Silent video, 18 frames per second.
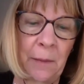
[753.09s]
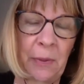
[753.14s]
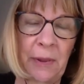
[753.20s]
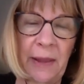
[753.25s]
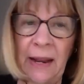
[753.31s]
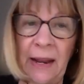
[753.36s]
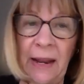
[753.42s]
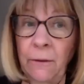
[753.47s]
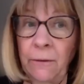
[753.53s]

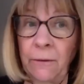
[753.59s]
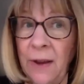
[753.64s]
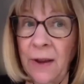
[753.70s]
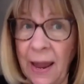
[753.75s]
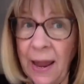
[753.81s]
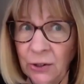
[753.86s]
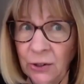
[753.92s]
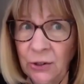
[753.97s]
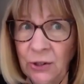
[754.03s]
planning for
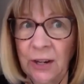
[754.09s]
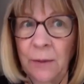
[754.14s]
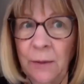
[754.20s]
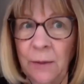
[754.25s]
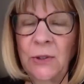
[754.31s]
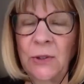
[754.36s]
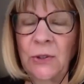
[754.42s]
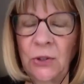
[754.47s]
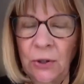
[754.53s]
next
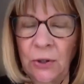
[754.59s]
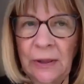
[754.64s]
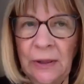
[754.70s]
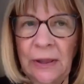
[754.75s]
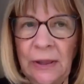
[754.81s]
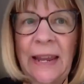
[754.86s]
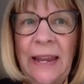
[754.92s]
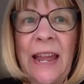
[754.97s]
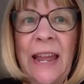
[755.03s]
year, but
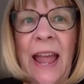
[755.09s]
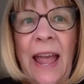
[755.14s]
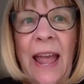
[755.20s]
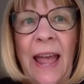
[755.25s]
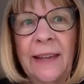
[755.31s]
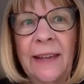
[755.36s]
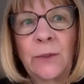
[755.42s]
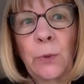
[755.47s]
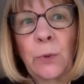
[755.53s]
certainly
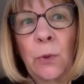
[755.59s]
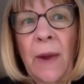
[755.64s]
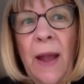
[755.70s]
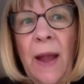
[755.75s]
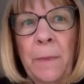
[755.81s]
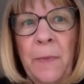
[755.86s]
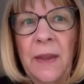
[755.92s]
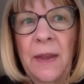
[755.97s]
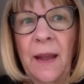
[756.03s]
as we're
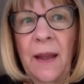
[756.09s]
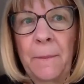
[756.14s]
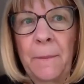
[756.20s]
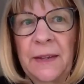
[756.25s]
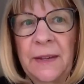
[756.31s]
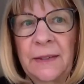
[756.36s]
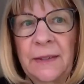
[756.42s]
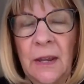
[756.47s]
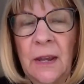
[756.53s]
wrapping up
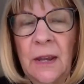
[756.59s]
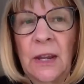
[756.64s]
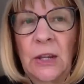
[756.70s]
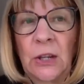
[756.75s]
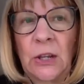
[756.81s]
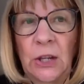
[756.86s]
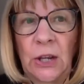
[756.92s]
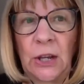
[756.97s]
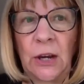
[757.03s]
this
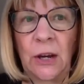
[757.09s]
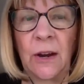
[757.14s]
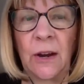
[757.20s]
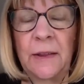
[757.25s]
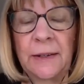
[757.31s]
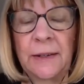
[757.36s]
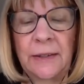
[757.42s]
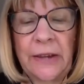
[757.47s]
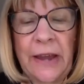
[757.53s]
year
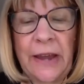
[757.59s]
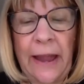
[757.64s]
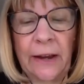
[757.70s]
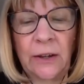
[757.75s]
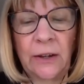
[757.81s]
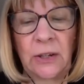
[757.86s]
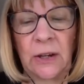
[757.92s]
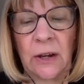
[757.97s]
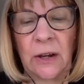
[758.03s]
and this
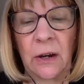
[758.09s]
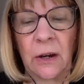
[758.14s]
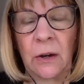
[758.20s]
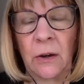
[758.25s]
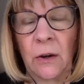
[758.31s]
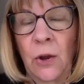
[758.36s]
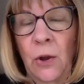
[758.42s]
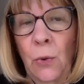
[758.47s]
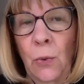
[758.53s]
tax
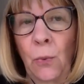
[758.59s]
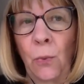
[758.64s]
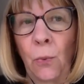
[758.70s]
year,